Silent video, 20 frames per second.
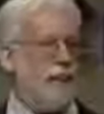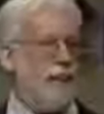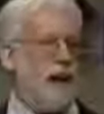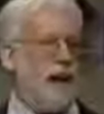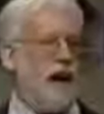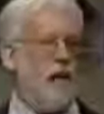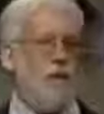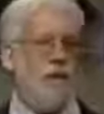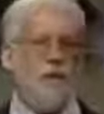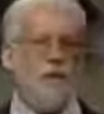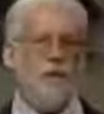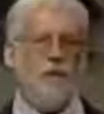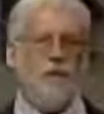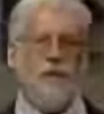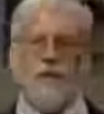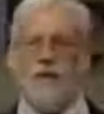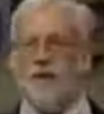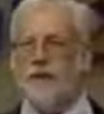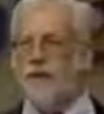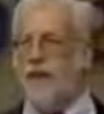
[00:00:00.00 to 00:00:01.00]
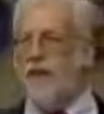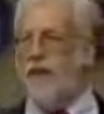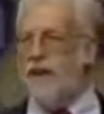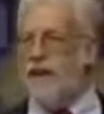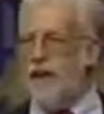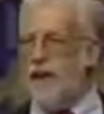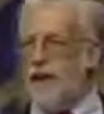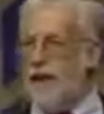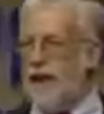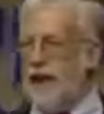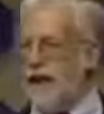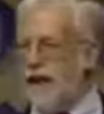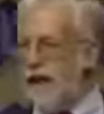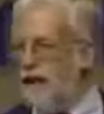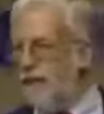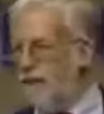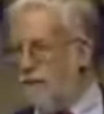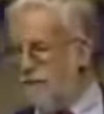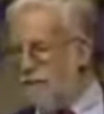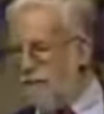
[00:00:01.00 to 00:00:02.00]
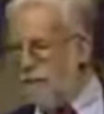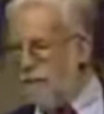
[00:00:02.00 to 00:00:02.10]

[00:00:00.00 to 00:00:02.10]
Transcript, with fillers: skip town before he's thrown in the clink.